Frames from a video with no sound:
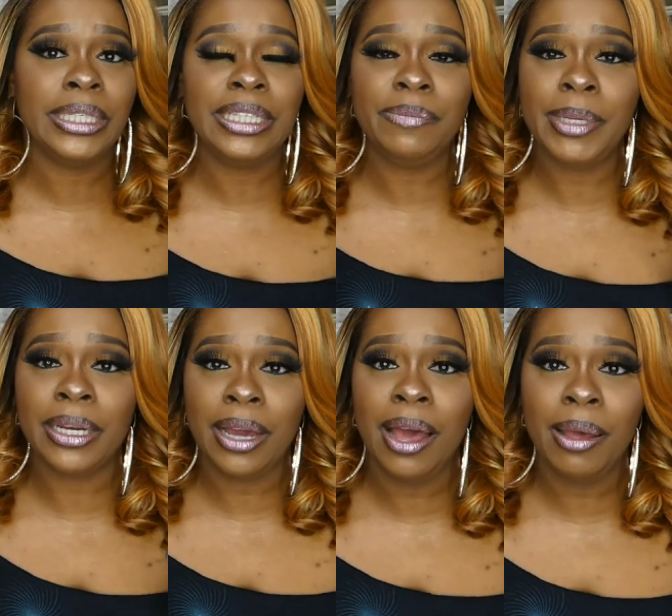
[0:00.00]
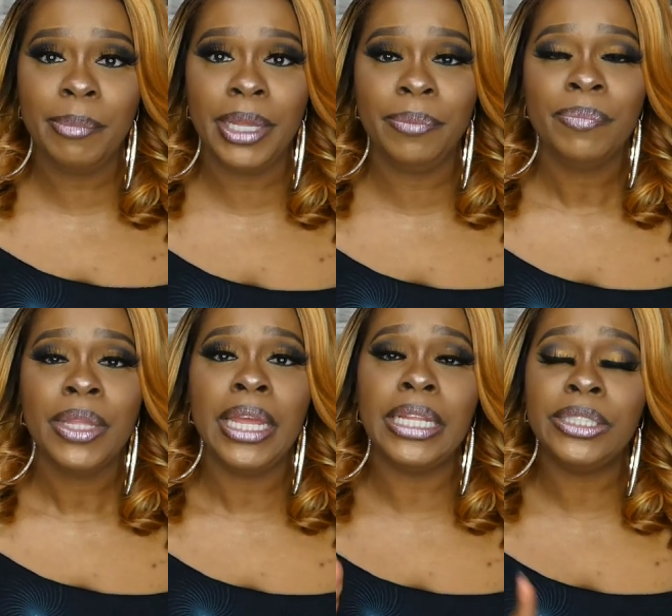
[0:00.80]
Leave me a comment,
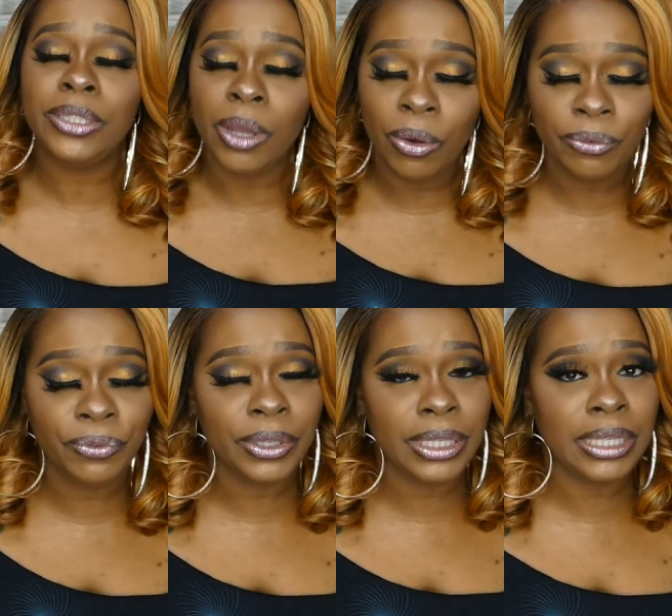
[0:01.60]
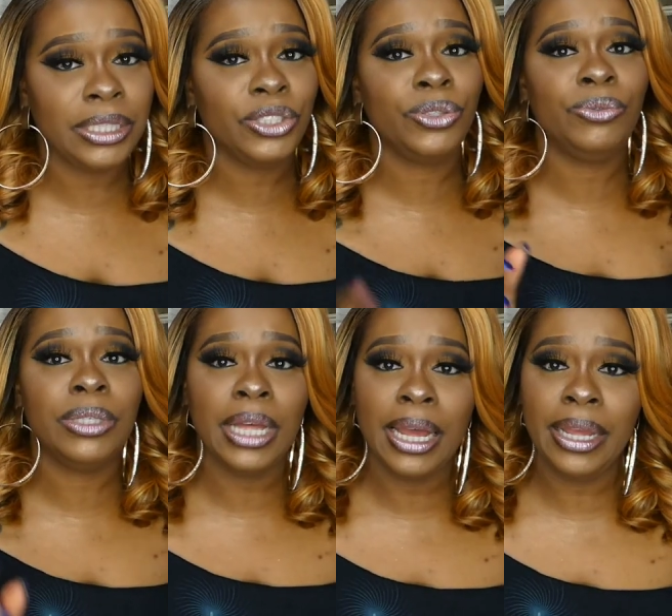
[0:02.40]
and don't forget to
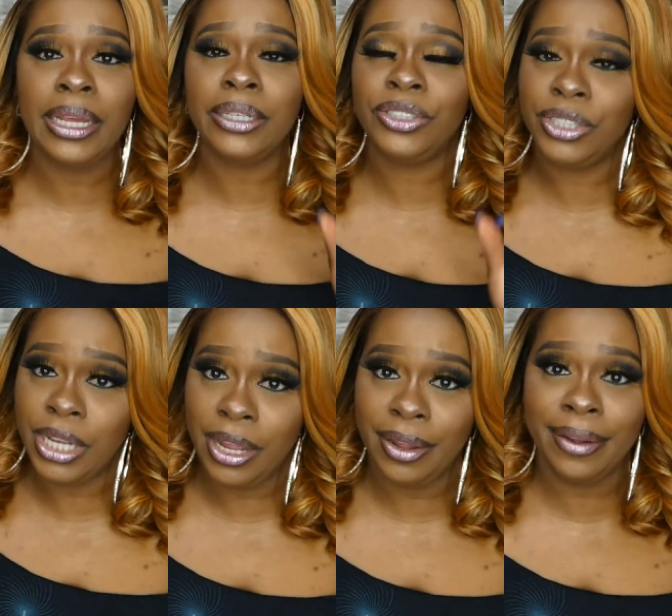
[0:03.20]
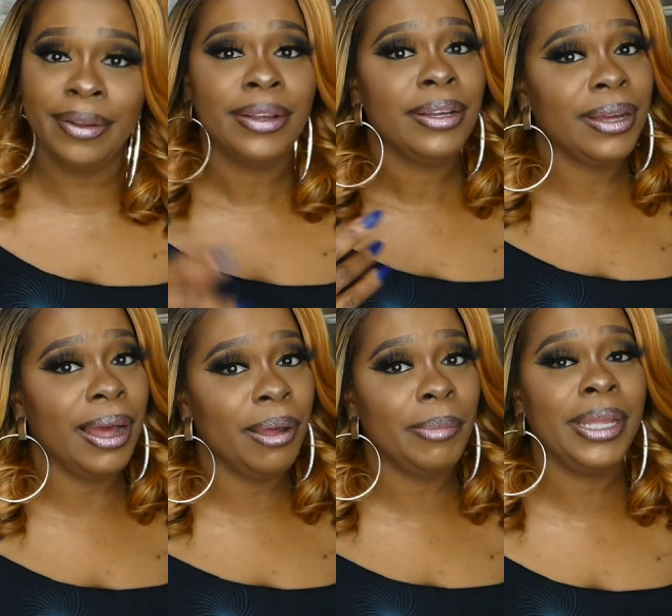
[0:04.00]
like, share,
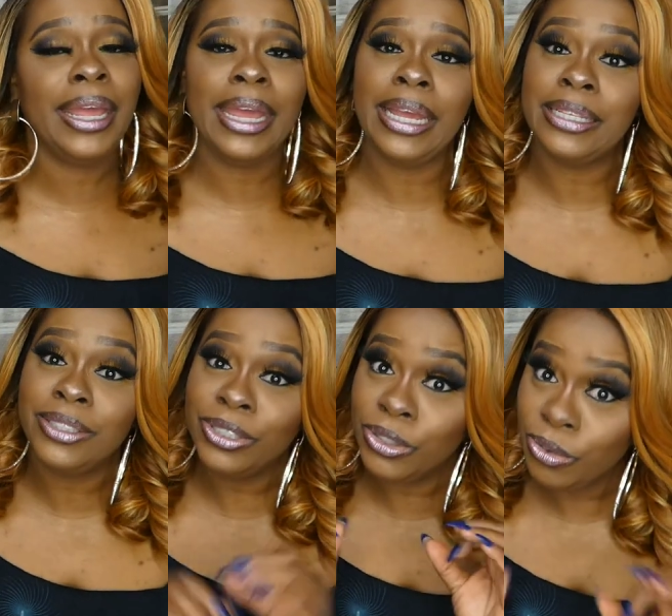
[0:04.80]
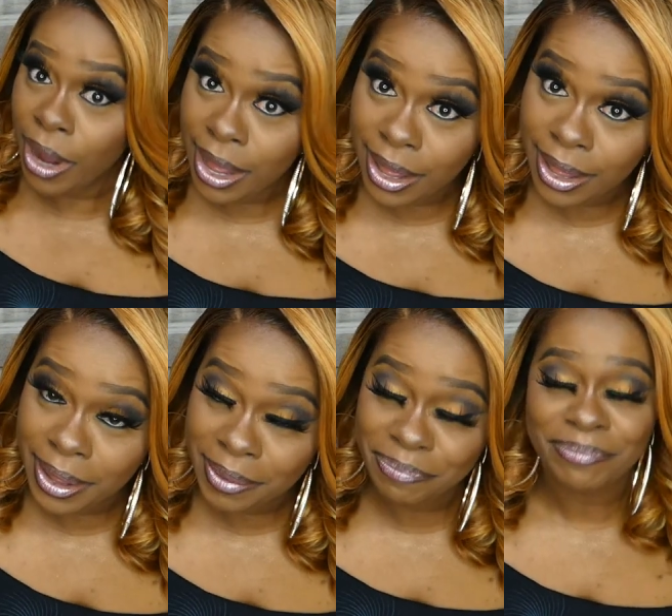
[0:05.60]
comment, and
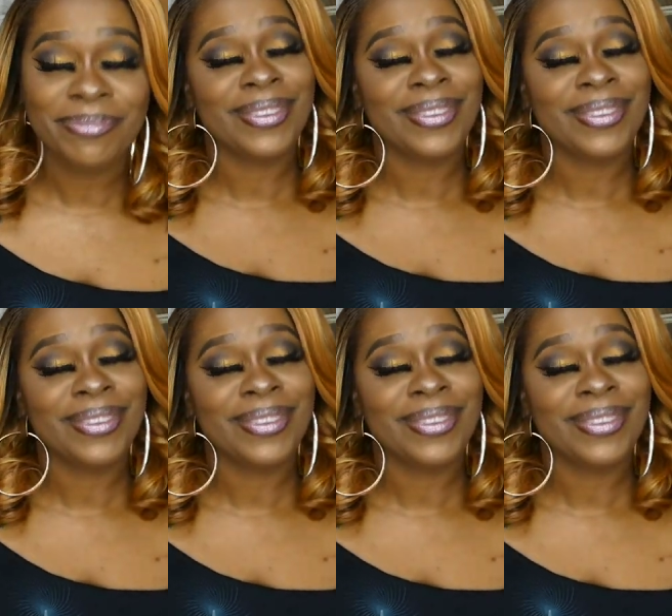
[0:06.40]
subscribe.